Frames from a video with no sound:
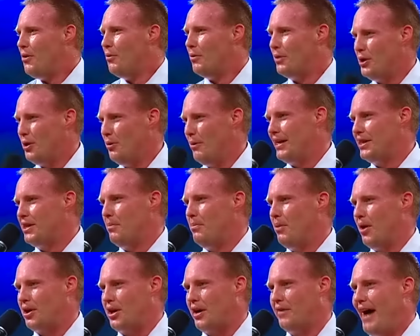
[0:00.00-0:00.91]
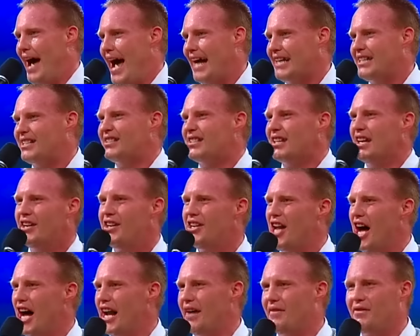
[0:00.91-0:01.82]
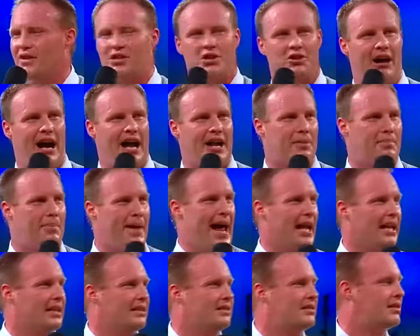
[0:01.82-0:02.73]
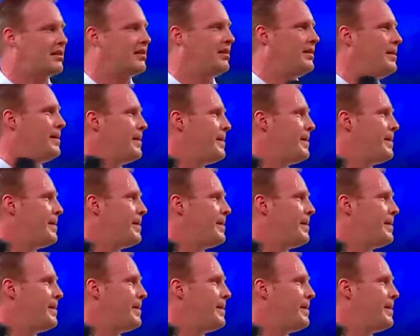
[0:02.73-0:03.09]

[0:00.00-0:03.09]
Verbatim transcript: When you read the book of Acts, none of us are out of balance.